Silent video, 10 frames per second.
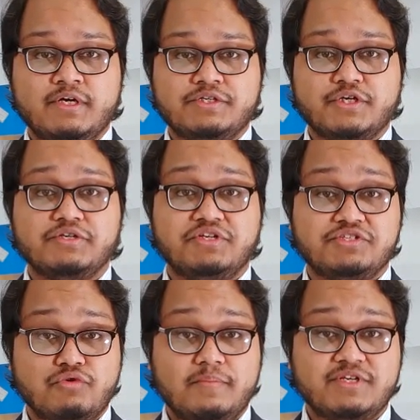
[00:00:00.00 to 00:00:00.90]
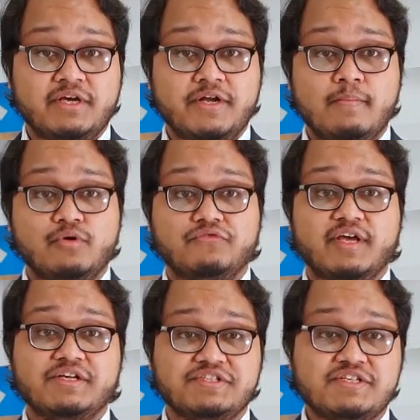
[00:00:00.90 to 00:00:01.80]
so it's disrupting a number of
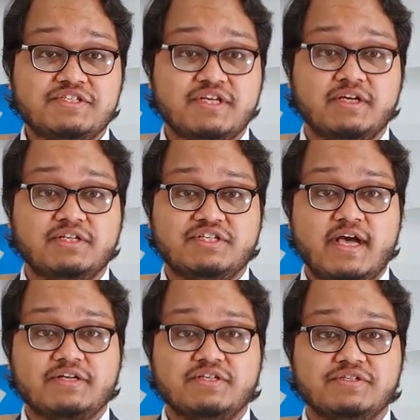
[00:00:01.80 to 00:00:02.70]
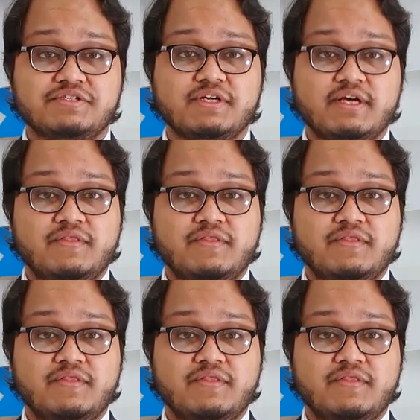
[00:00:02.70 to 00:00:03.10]
existing detectors